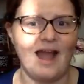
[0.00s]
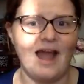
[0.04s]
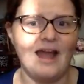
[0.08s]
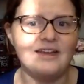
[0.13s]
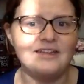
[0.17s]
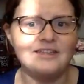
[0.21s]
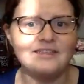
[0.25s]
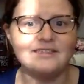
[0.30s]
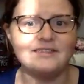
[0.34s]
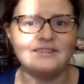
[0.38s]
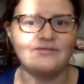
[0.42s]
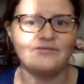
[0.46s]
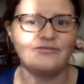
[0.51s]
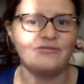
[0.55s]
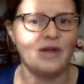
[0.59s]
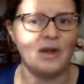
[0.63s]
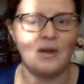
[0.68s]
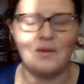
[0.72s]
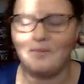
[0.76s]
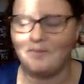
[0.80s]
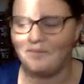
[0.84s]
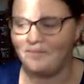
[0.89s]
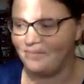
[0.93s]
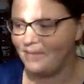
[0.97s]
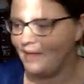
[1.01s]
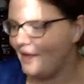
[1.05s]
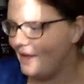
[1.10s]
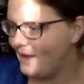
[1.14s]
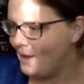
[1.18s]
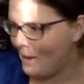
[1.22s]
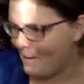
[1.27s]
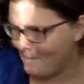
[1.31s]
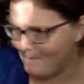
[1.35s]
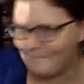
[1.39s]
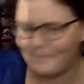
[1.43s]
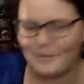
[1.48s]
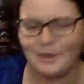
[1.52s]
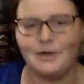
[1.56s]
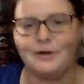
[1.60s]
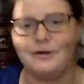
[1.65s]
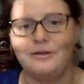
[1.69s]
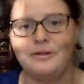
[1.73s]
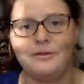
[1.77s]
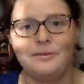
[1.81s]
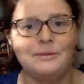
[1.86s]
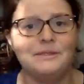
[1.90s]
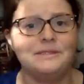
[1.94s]
I just from
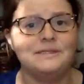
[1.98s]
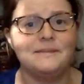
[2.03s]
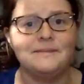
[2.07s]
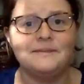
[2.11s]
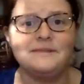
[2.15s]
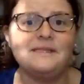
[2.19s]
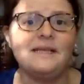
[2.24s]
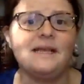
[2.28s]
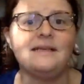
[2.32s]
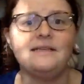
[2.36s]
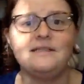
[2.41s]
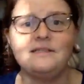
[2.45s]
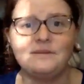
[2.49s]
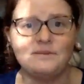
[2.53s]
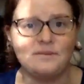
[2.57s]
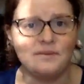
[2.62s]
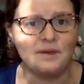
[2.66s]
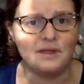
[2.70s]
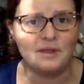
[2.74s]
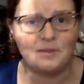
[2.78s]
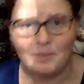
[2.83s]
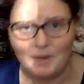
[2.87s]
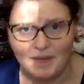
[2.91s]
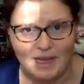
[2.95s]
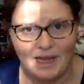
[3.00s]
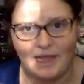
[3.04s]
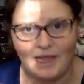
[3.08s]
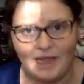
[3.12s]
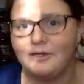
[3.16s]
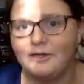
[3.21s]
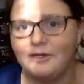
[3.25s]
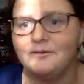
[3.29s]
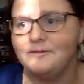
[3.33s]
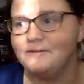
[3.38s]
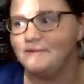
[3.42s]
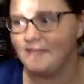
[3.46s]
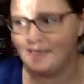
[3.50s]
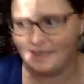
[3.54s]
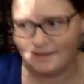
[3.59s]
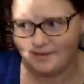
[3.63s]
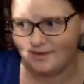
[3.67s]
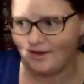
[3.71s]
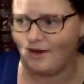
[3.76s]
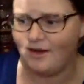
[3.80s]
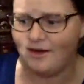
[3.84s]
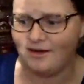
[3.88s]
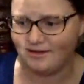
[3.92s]
birth was obsessed with pianos and
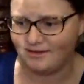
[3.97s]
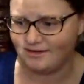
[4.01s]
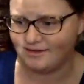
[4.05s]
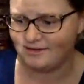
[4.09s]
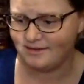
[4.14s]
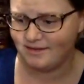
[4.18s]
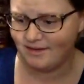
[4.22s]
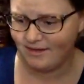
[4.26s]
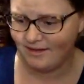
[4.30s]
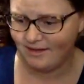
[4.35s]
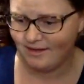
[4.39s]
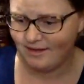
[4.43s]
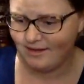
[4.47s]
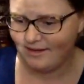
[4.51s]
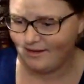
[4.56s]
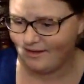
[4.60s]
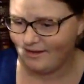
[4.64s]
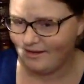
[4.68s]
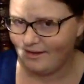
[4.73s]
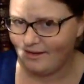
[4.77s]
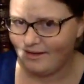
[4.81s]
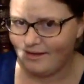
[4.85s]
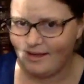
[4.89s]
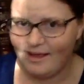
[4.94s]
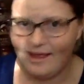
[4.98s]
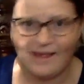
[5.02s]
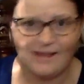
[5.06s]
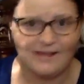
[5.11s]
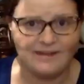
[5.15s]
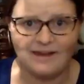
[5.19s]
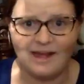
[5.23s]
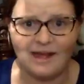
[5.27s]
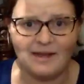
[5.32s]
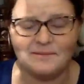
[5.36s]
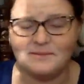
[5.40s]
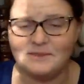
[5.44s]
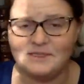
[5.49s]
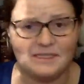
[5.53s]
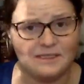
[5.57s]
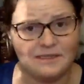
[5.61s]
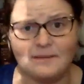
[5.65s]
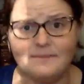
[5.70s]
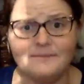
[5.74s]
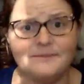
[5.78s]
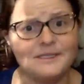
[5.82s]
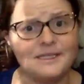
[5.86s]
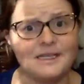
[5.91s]
dogs, and I'm still
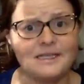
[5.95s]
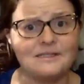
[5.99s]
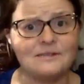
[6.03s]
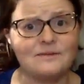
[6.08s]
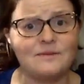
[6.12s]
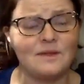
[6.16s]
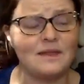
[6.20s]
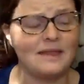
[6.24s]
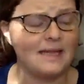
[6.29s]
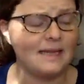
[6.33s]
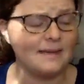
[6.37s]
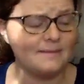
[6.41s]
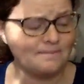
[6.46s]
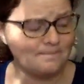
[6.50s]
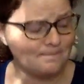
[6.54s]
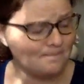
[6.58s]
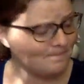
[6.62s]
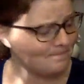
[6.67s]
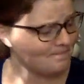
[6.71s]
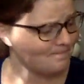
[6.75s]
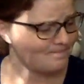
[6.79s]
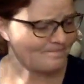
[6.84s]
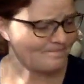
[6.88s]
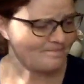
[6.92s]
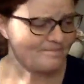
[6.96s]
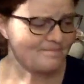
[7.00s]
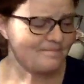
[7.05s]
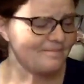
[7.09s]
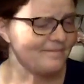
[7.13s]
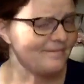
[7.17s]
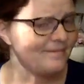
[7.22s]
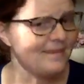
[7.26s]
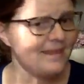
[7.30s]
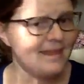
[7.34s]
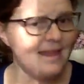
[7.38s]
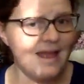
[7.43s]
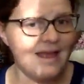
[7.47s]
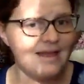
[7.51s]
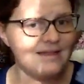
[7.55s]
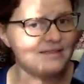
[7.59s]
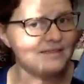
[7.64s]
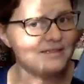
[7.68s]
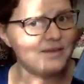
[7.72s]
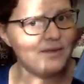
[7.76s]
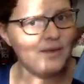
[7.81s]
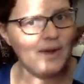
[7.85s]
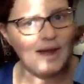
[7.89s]
obsessed with them.
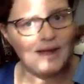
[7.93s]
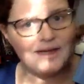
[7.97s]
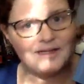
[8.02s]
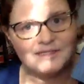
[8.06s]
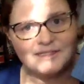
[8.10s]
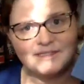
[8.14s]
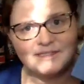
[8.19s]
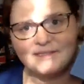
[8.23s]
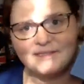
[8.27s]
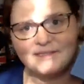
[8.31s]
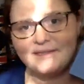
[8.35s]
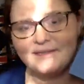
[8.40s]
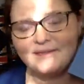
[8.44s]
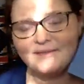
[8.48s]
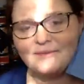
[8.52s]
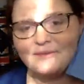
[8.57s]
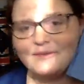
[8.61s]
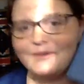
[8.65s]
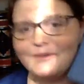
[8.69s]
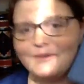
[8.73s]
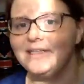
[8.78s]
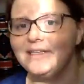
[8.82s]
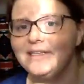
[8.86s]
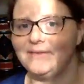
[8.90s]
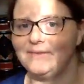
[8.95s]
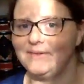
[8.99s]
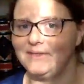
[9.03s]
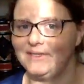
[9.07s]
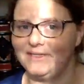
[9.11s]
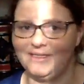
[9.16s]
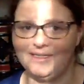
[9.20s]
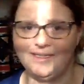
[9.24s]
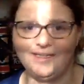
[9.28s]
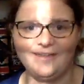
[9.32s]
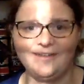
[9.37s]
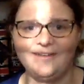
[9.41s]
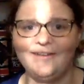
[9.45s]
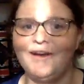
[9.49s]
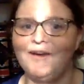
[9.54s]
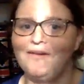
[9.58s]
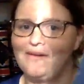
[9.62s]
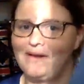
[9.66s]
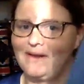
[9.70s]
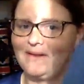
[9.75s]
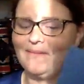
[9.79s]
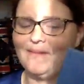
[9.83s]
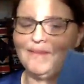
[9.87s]
And so I just really cannot
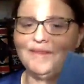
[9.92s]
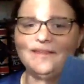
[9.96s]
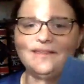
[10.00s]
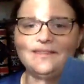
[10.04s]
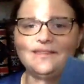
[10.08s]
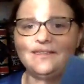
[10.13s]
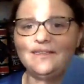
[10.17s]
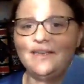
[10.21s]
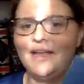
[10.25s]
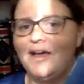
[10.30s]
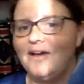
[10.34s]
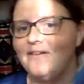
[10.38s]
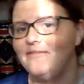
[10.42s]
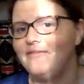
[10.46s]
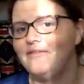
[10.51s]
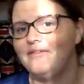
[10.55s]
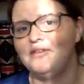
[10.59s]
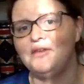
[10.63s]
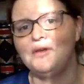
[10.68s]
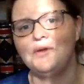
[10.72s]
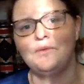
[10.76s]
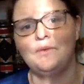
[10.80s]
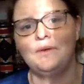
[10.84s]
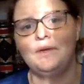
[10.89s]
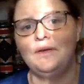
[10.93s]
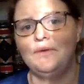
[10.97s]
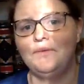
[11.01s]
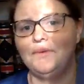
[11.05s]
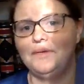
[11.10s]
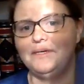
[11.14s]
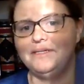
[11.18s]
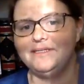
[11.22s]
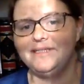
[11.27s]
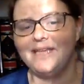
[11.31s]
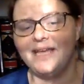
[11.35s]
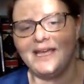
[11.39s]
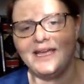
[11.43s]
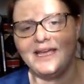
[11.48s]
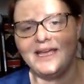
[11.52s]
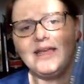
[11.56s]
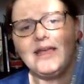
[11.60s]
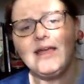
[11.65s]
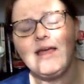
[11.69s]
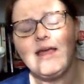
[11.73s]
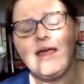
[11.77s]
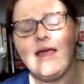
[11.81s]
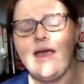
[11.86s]
recommend this enough. You can read it in one
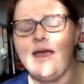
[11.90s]
day.